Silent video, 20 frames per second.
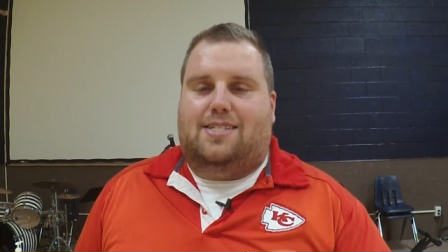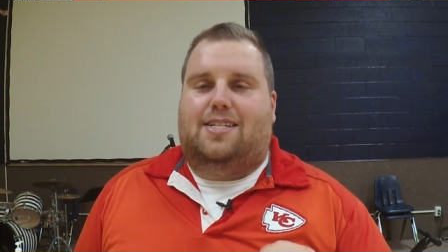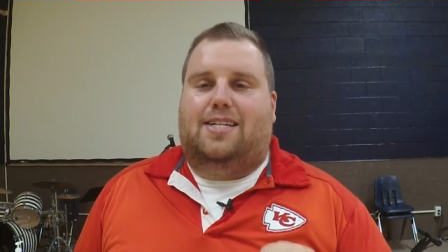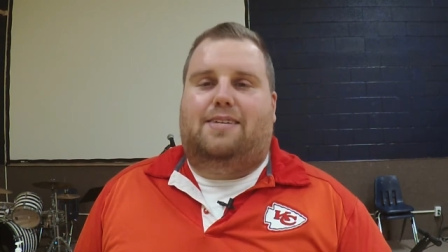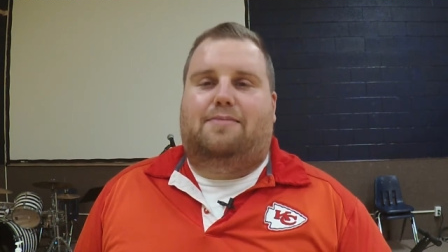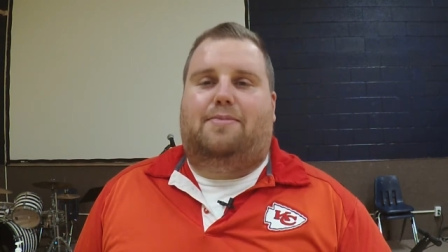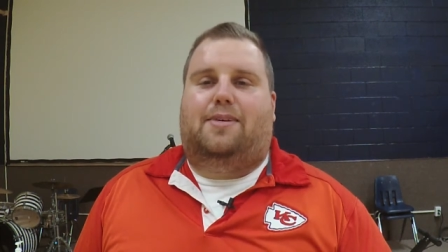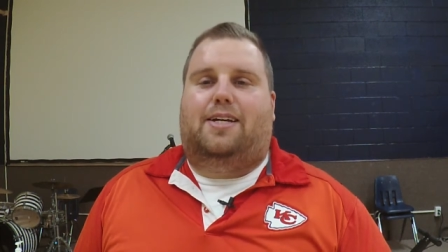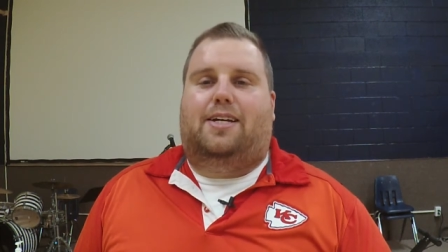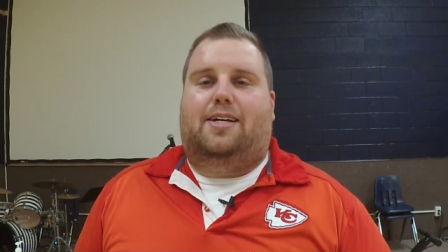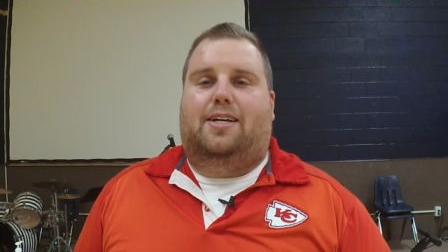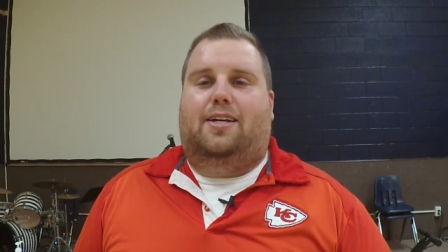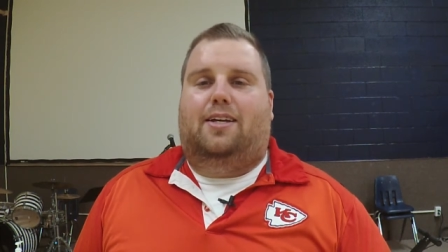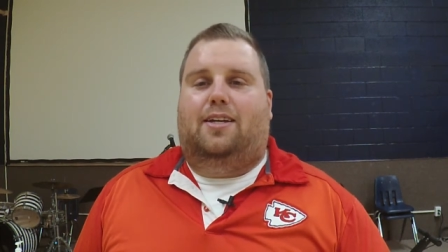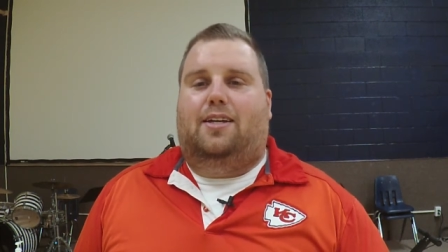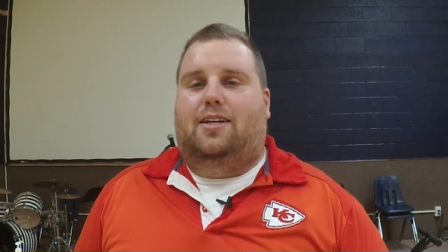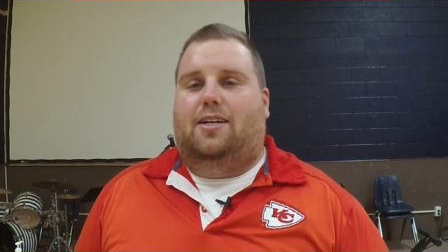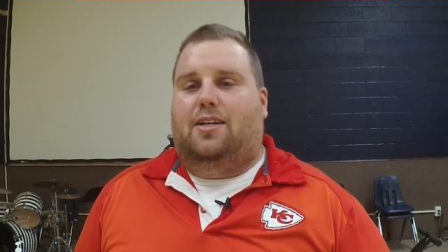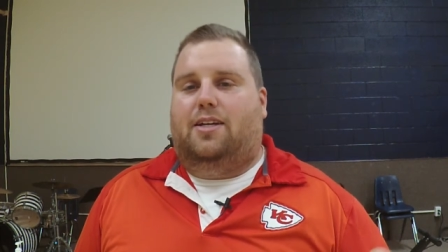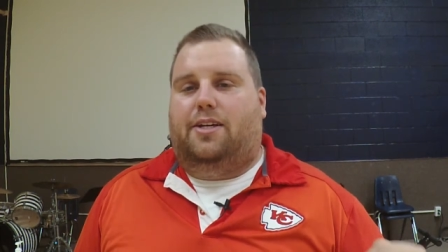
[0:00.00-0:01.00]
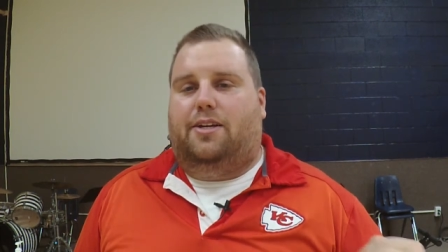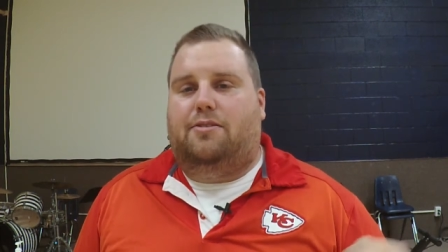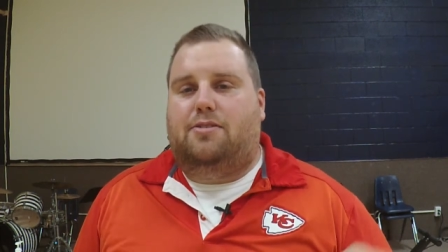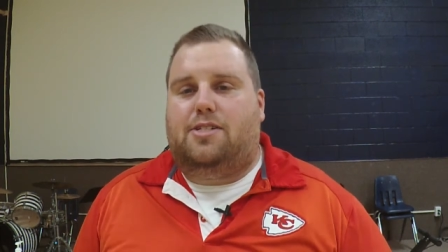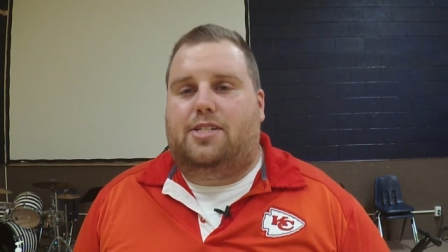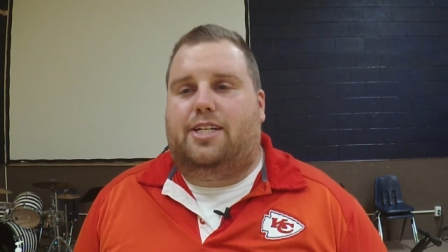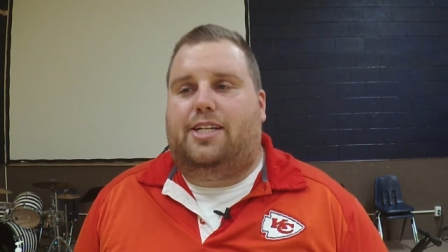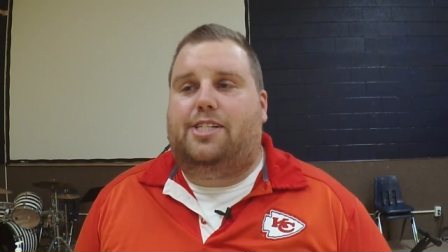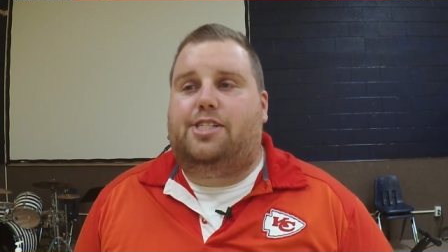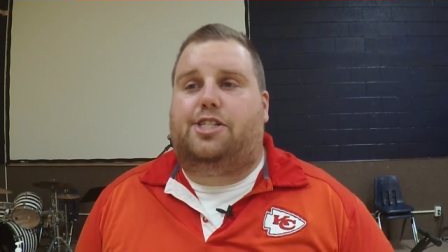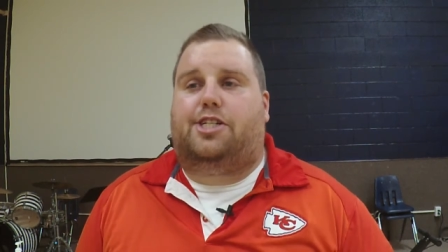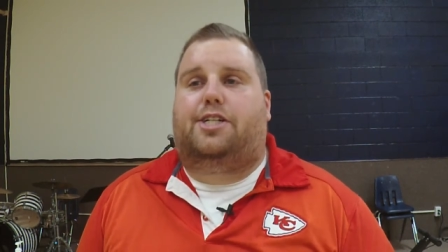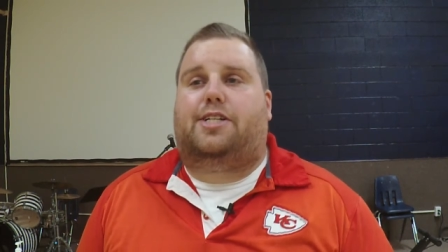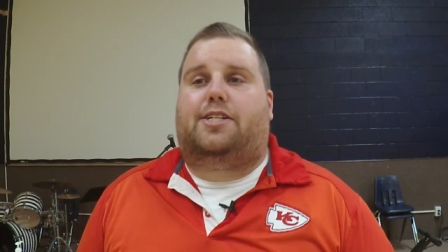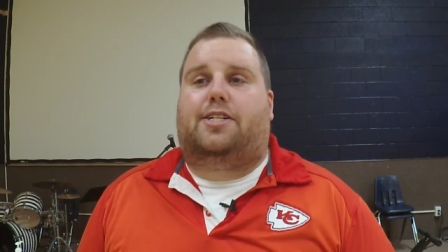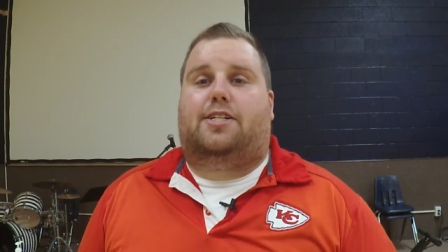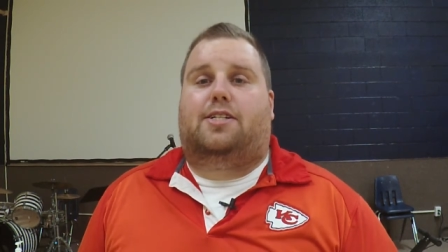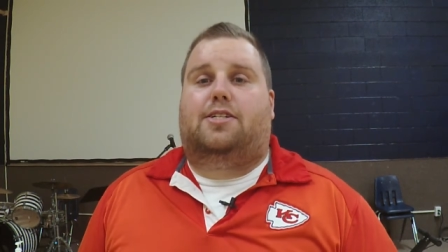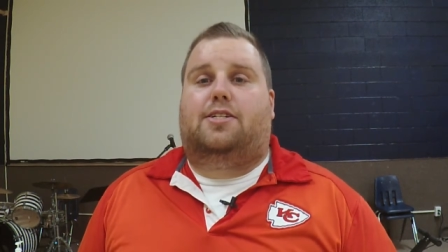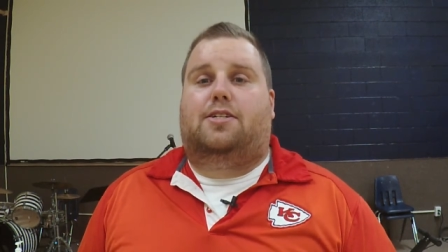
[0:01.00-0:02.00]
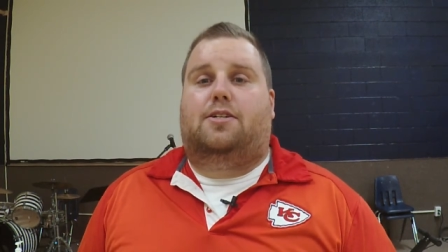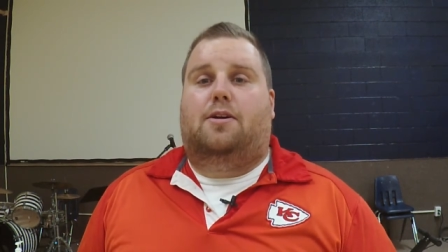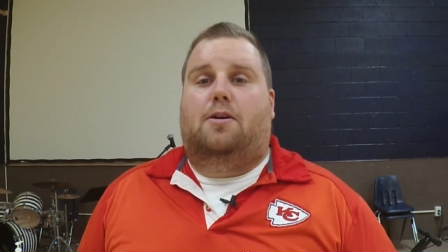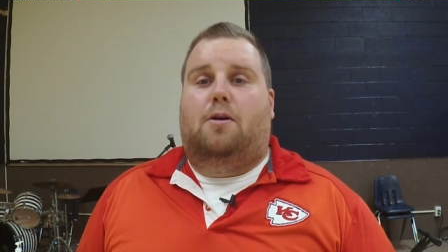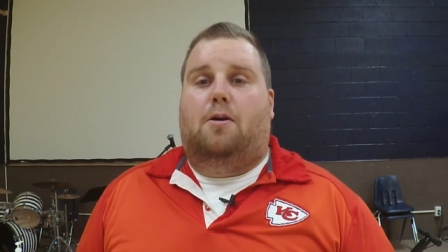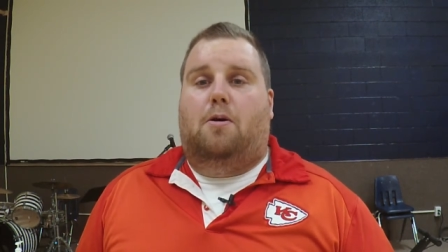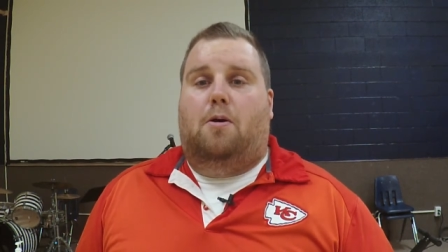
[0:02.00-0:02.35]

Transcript: see me, you see Jesus,